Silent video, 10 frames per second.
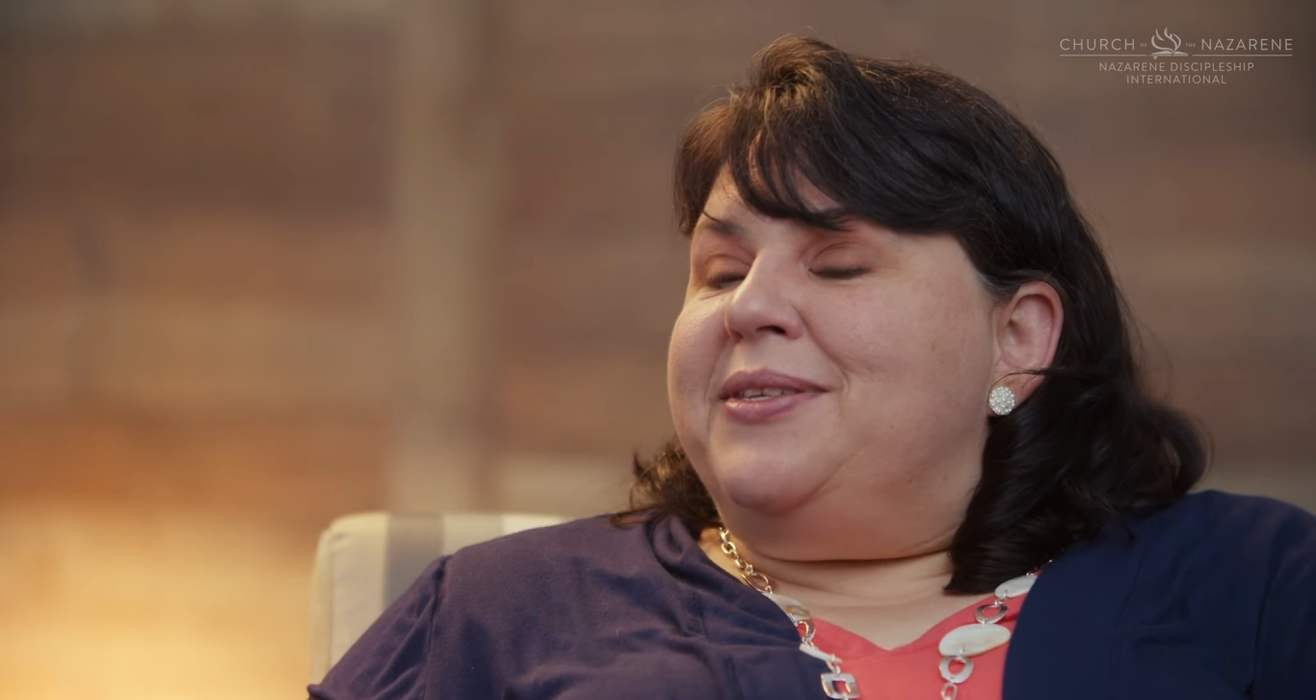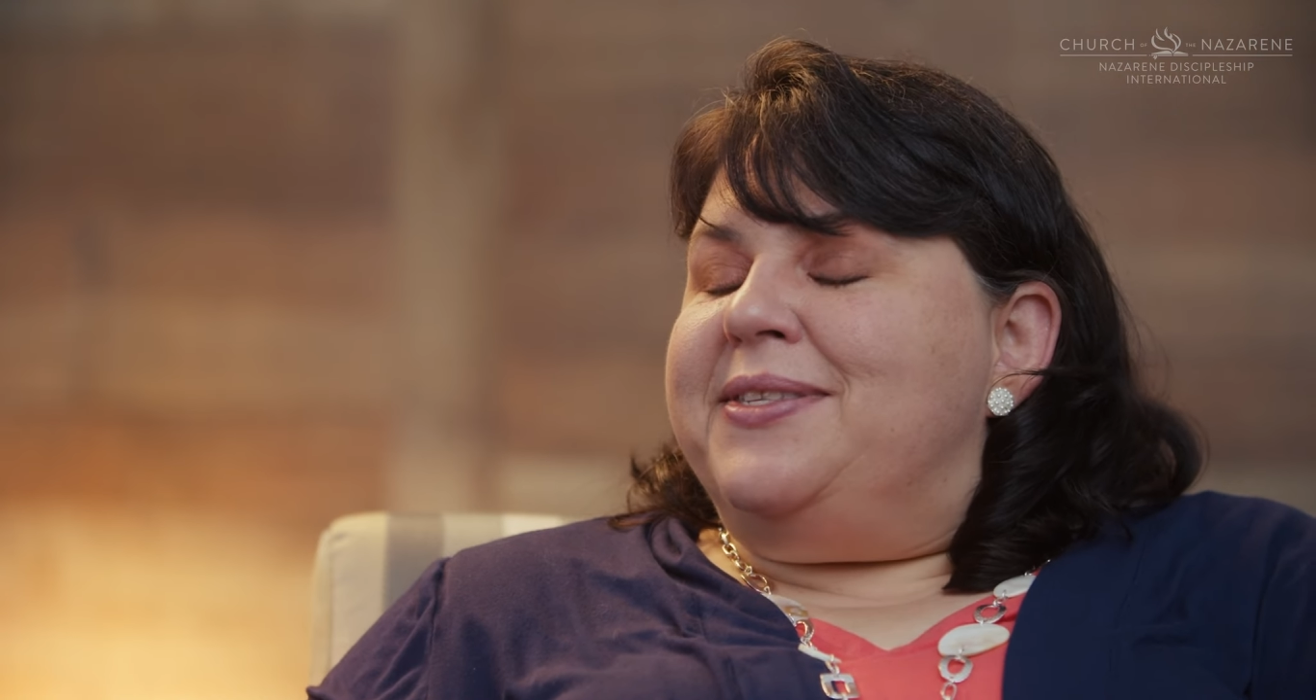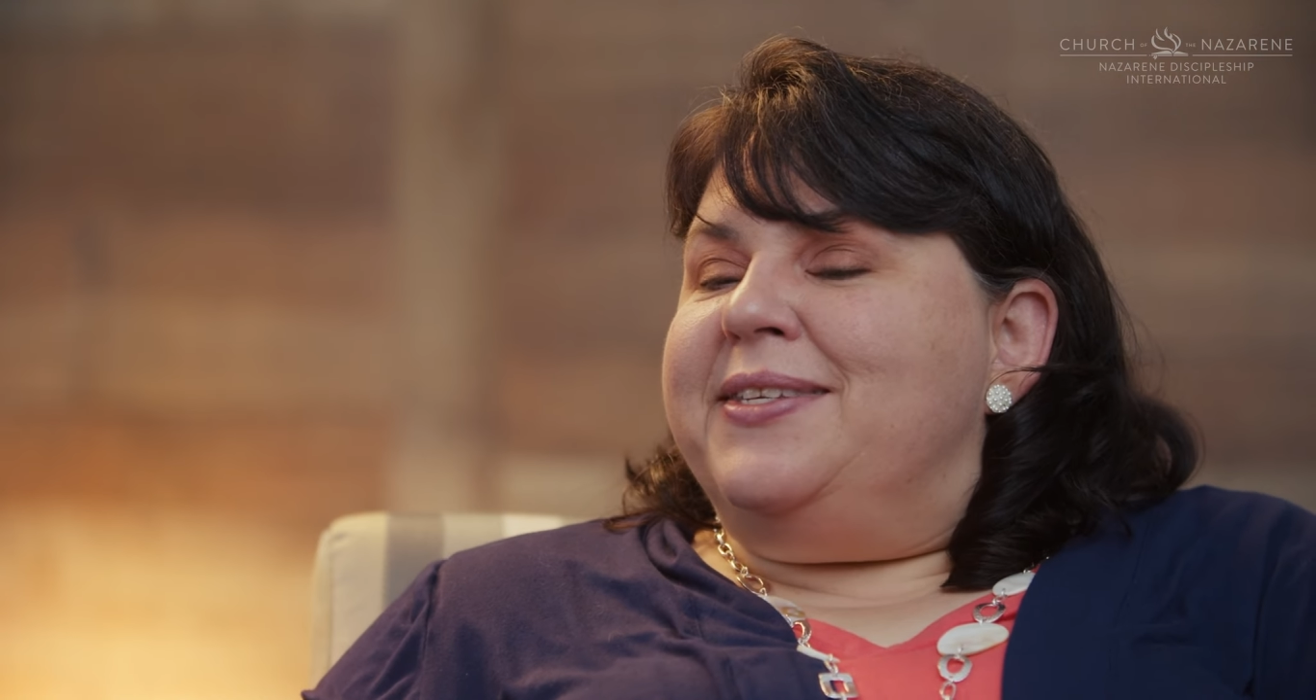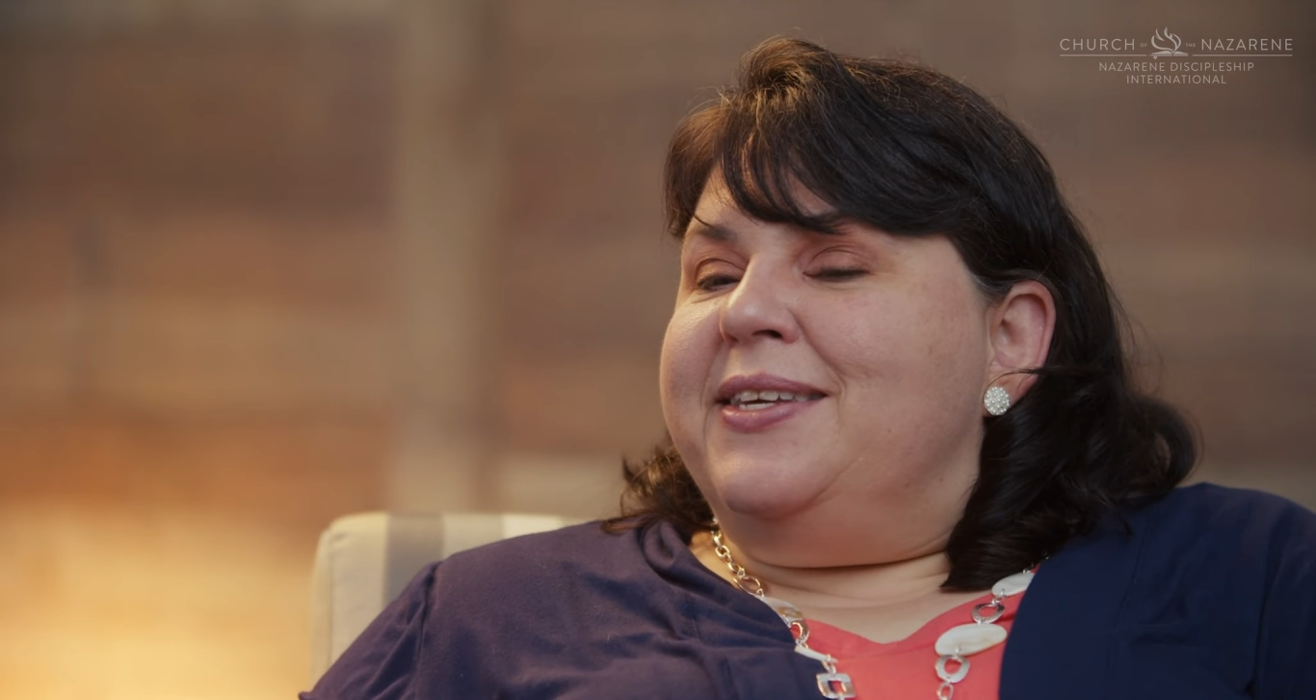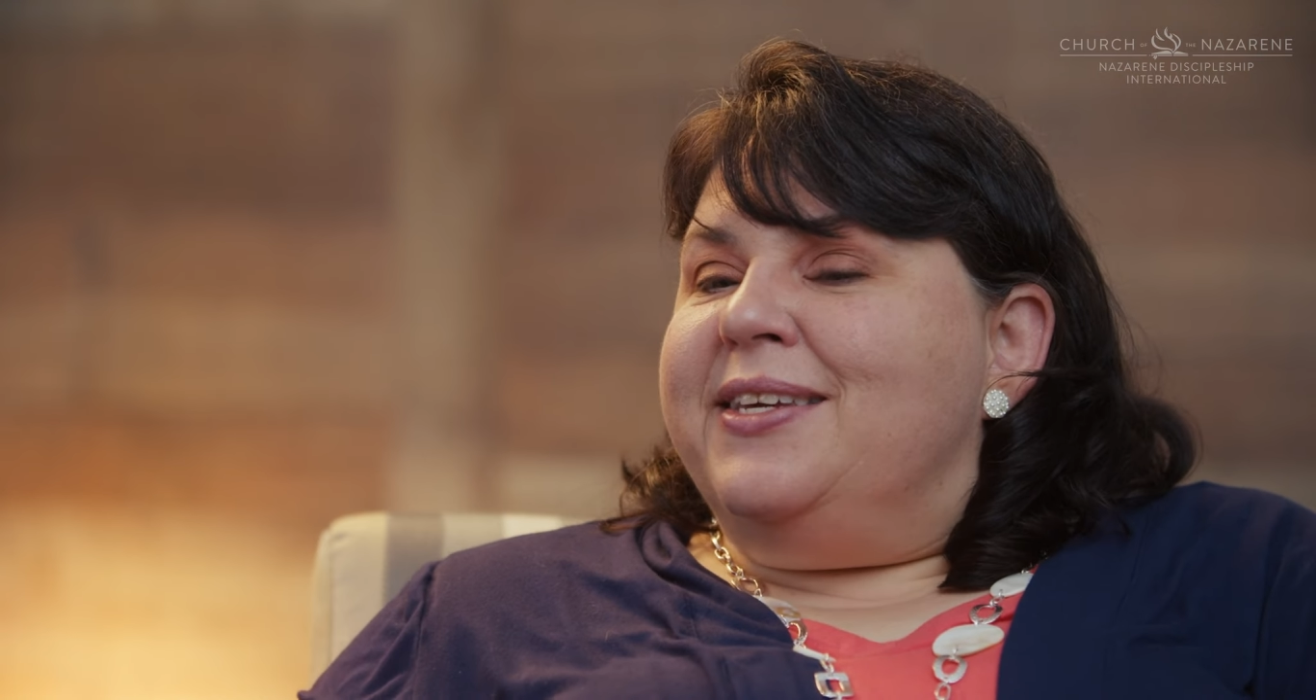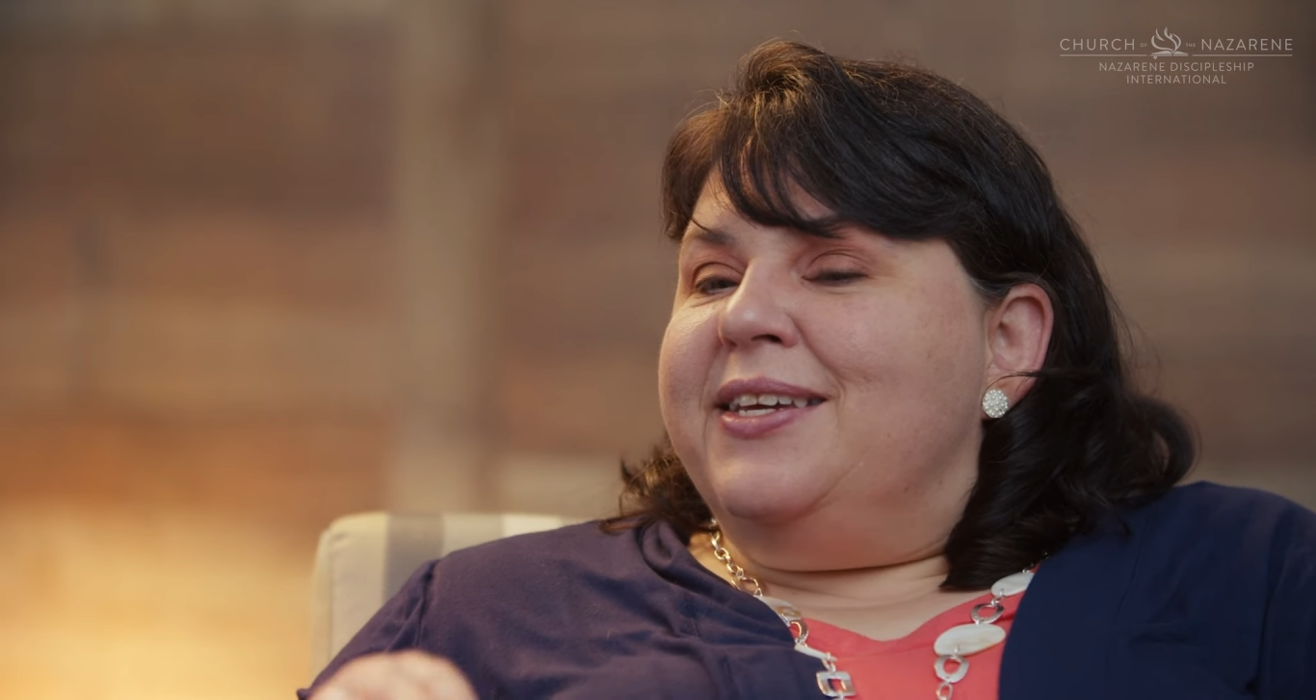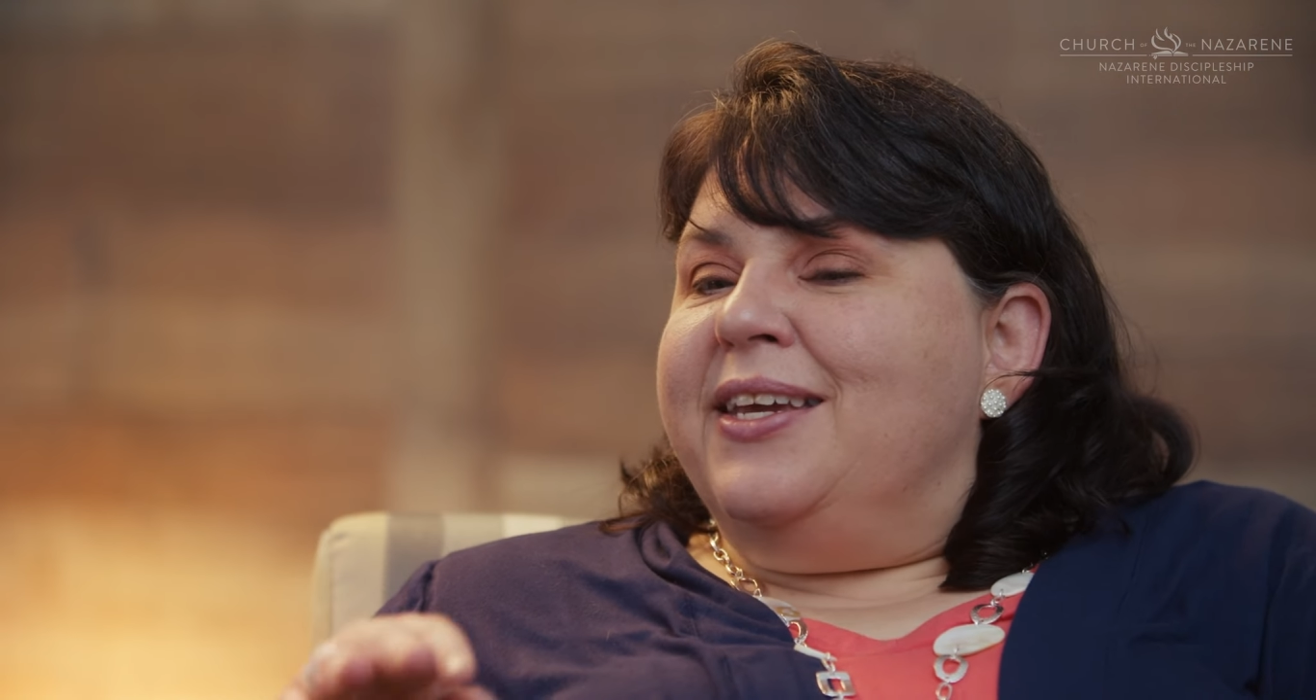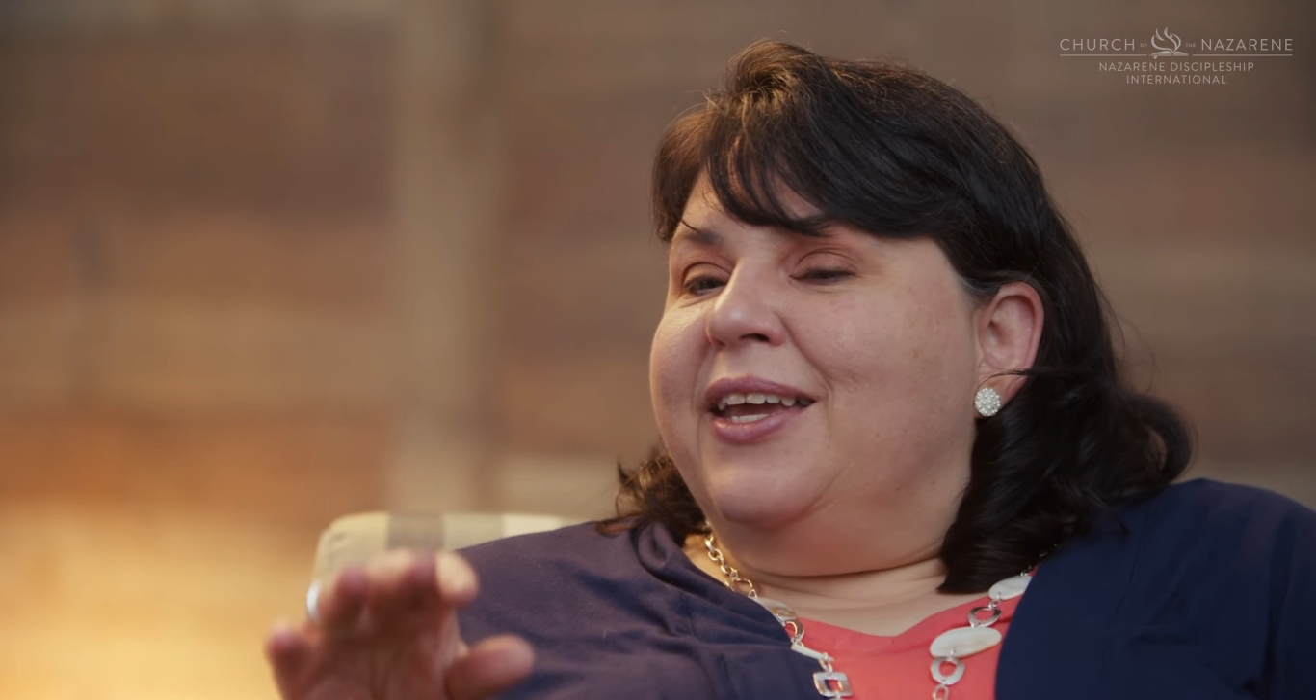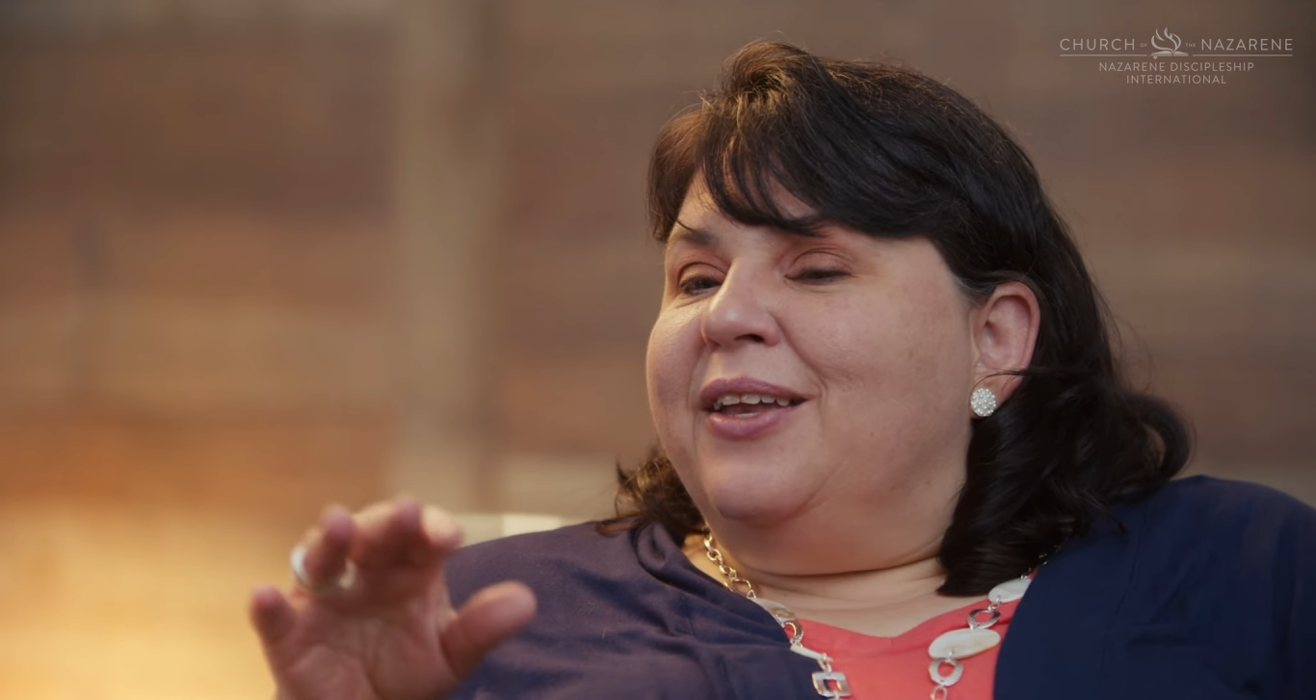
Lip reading: see